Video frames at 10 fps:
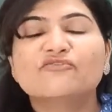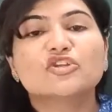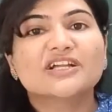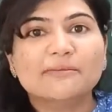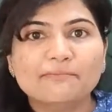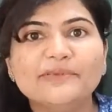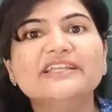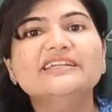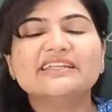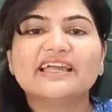for
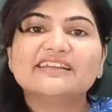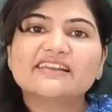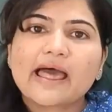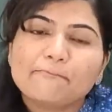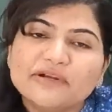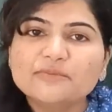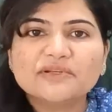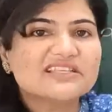complete and rapid